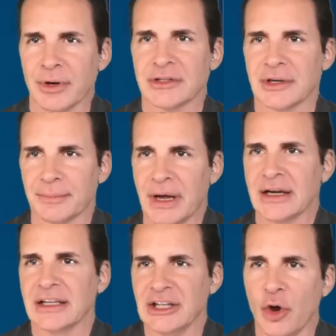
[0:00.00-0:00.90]
President
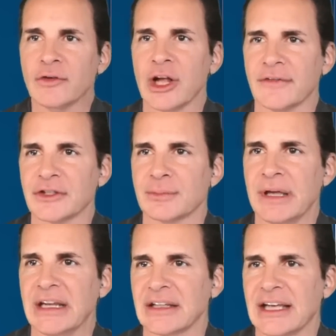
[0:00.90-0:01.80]
Biden in the Oval Office
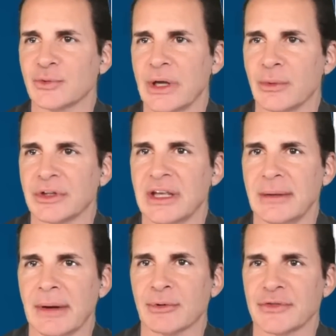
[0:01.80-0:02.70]
meeting last week with
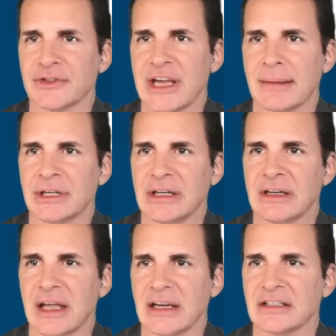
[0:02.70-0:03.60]
key members of his cabinet
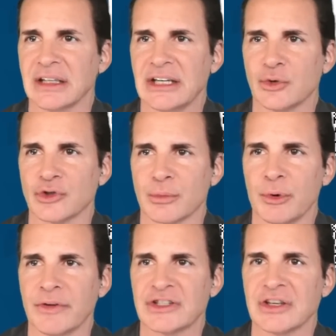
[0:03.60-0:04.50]
indicating he's leaning towards
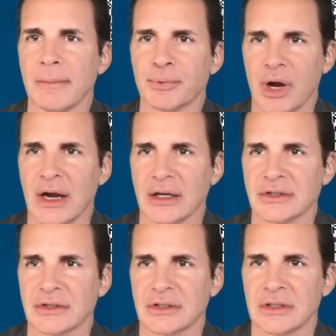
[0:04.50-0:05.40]
removing some
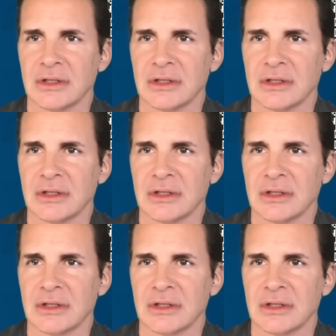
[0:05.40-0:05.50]
products